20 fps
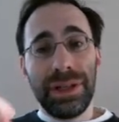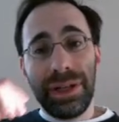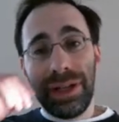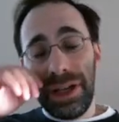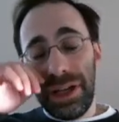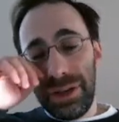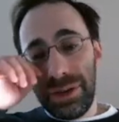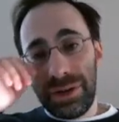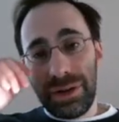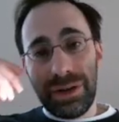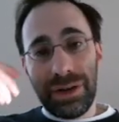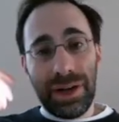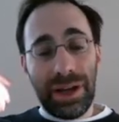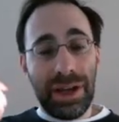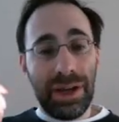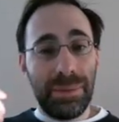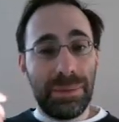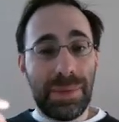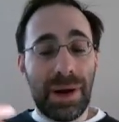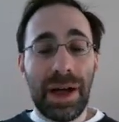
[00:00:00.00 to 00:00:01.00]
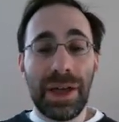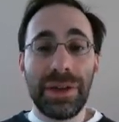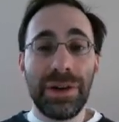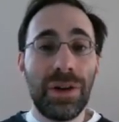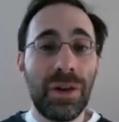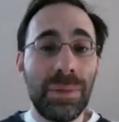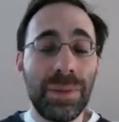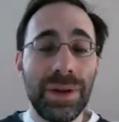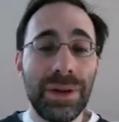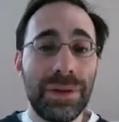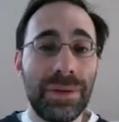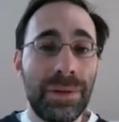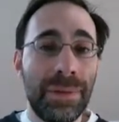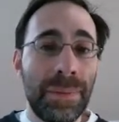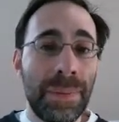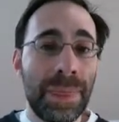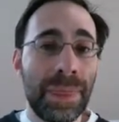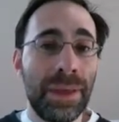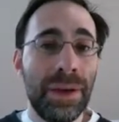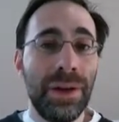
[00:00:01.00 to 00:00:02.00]
either a polynomial
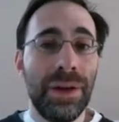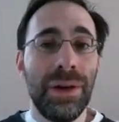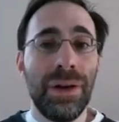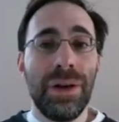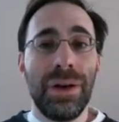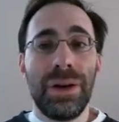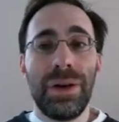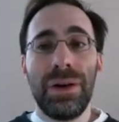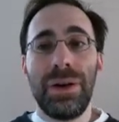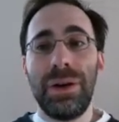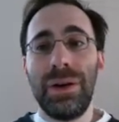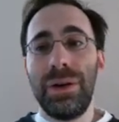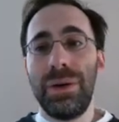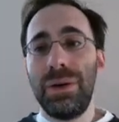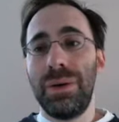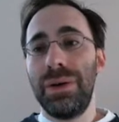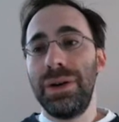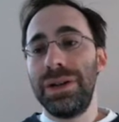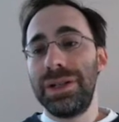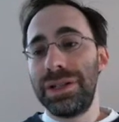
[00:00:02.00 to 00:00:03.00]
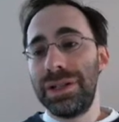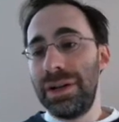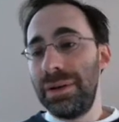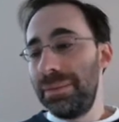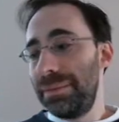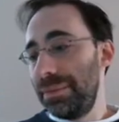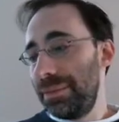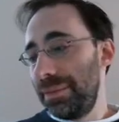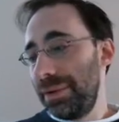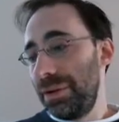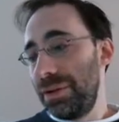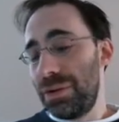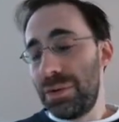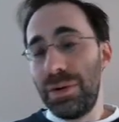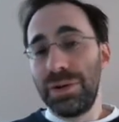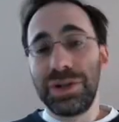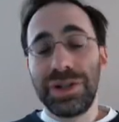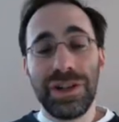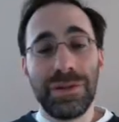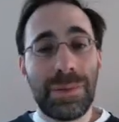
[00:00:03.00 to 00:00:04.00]
or some
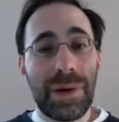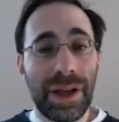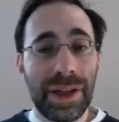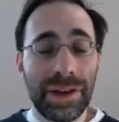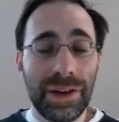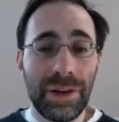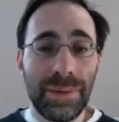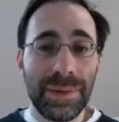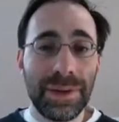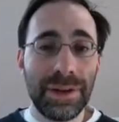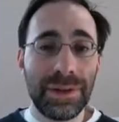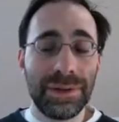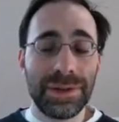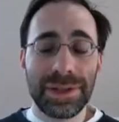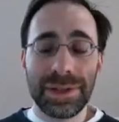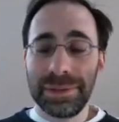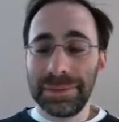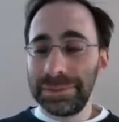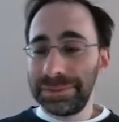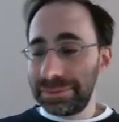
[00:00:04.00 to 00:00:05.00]
quotient of polynomials,